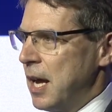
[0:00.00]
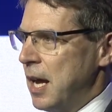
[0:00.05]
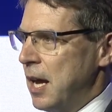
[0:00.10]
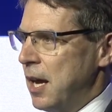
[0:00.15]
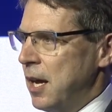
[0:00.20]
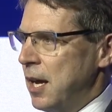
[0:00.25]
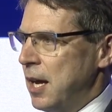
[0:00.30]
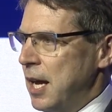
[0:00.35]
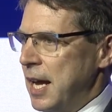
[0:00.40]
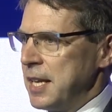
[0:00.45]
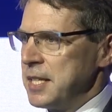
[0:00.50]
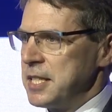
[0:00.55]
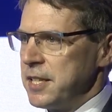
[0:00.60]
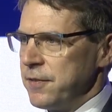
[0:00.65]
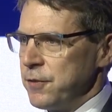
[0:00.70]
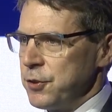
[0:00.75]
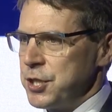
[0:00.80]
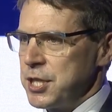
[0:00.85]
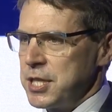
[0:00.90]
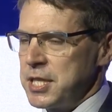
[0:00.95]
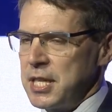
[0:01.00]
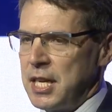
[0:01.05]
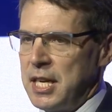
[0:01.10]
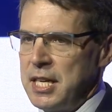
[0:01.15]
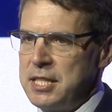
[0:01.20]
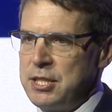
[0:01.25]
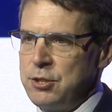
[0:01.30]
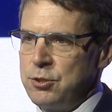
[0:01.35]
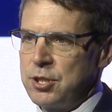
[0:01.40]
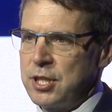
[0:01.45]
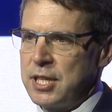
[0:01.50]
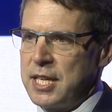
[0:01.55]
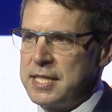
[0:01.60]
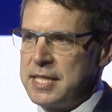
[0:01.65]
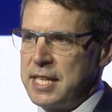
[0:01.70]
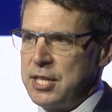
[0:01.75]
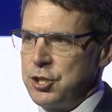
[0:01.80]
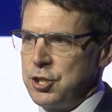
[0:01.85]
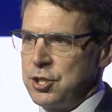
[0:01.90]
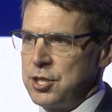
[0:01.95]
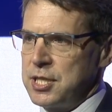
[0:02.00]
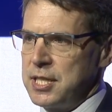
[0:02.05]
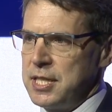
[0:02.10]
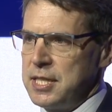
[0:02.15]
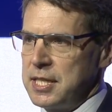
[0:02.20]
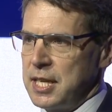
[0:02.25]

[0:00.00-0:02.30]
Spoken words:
and civil society organizations need